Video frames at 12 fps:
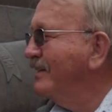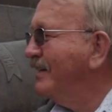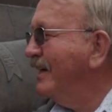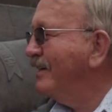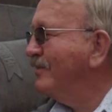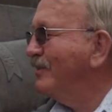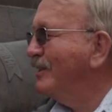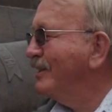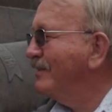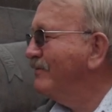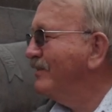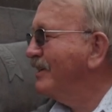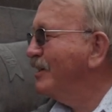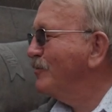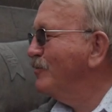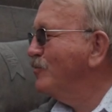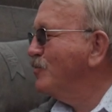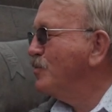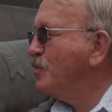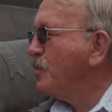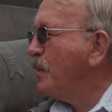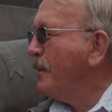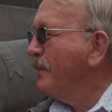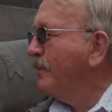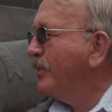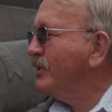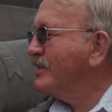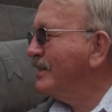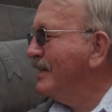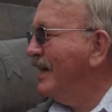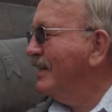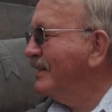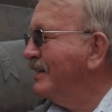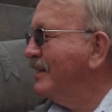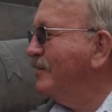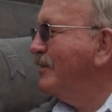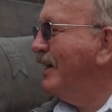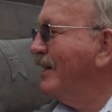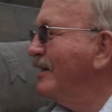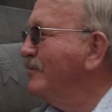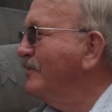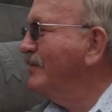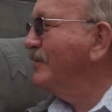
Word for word: Had a really funny personality about him.